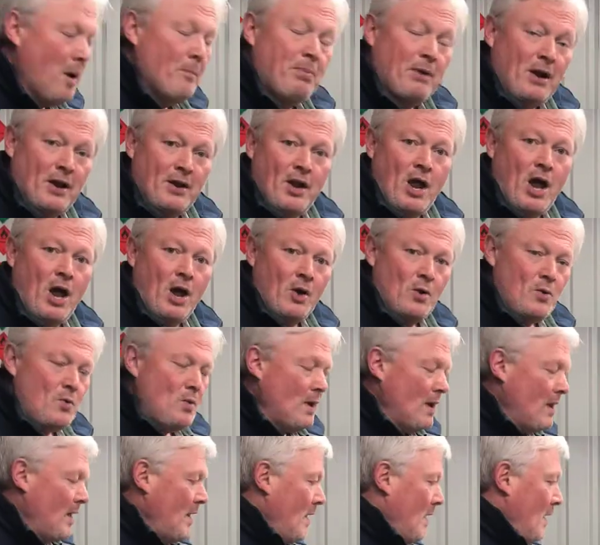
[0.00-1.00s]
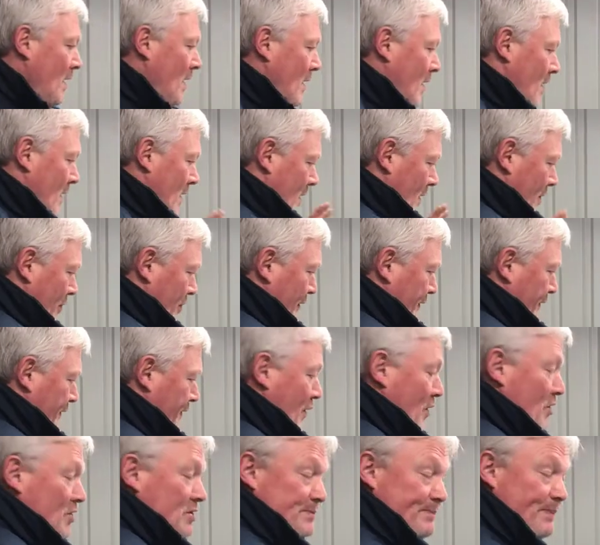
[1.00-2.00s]
but I know the
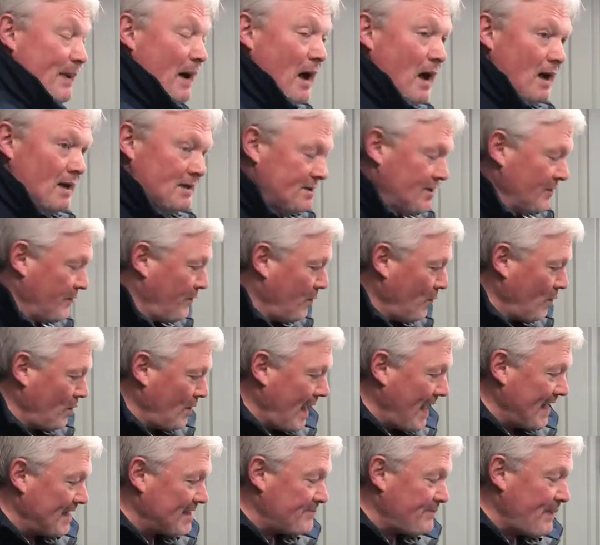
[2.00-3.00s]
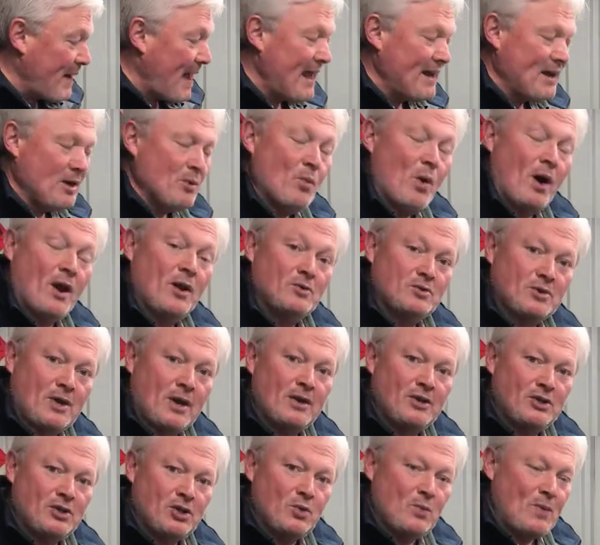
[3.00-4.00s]
first part of explaining what I was
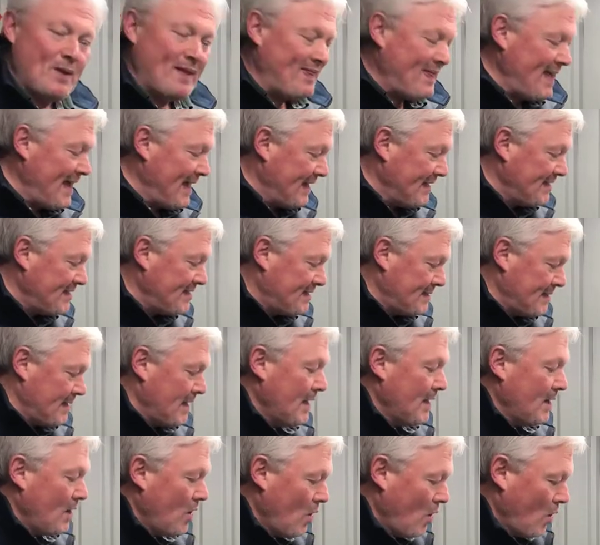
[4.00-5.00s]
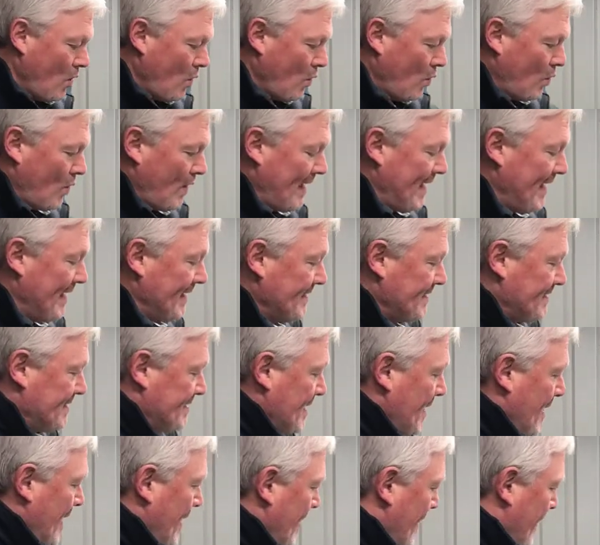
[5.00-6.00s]
going to do with this is
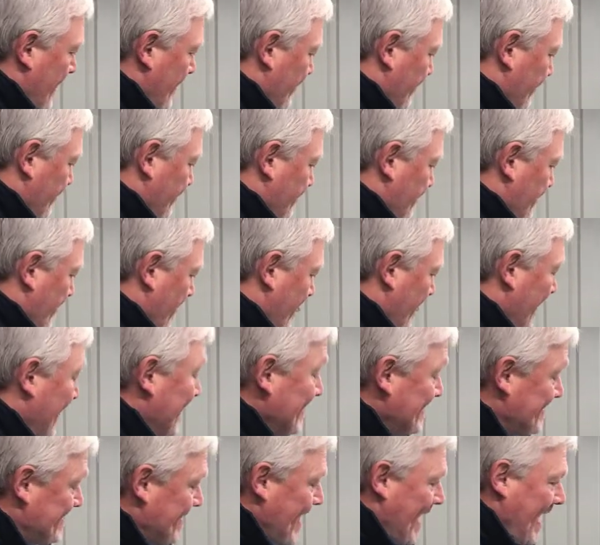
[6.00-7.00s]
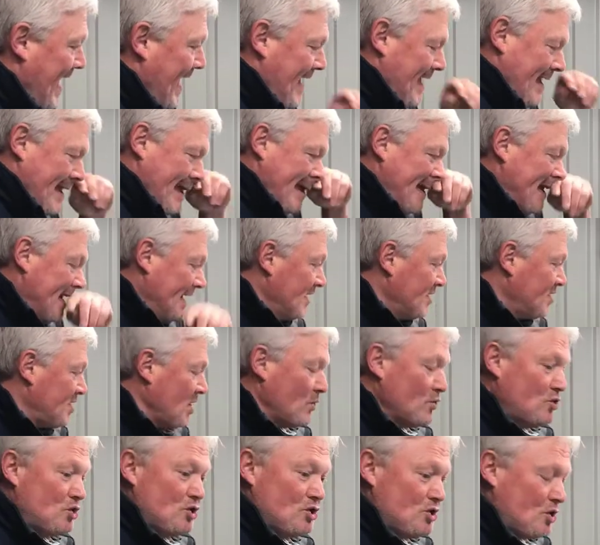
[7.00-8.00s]
there.
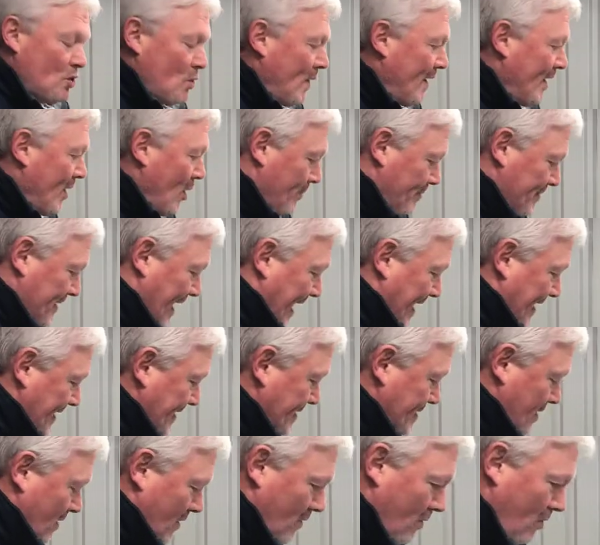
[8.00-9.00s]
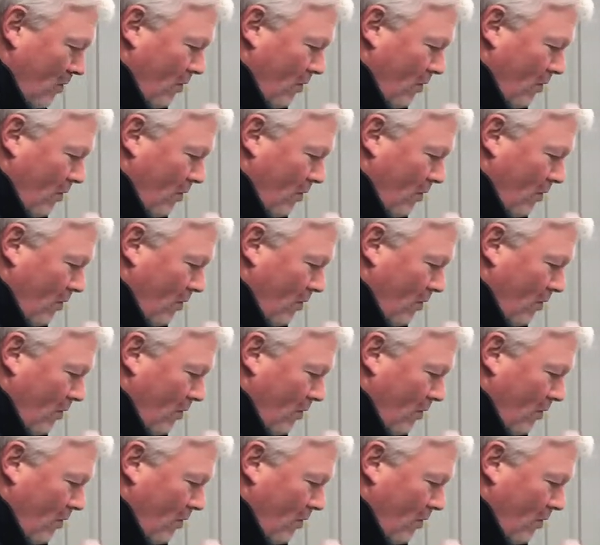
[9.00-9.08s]
So just a quick update.